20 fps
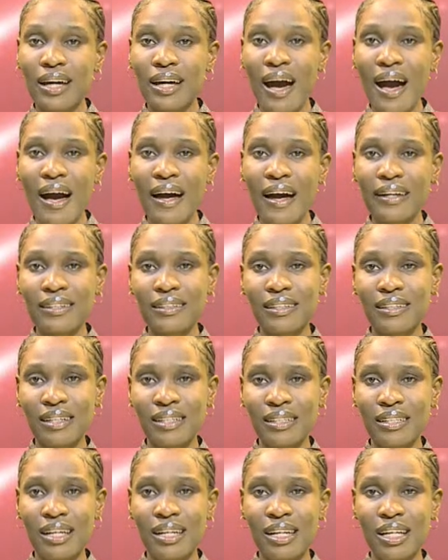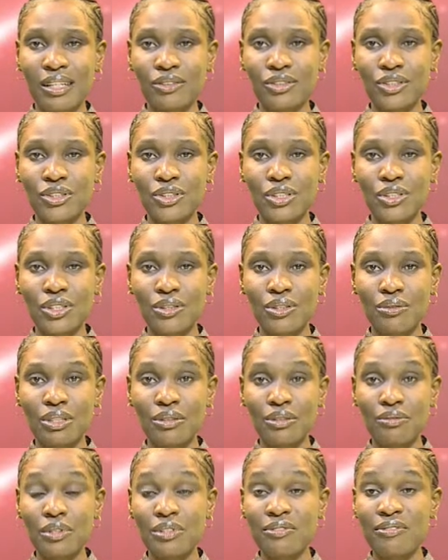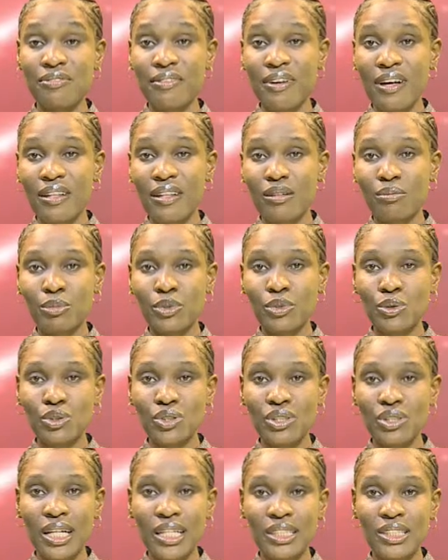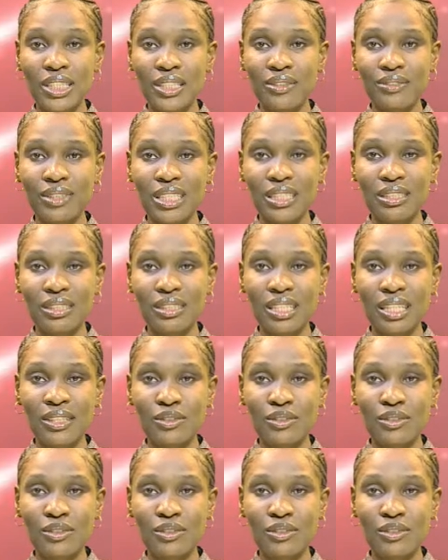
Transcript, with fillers: the hike in electricity tariff would further push Nigerians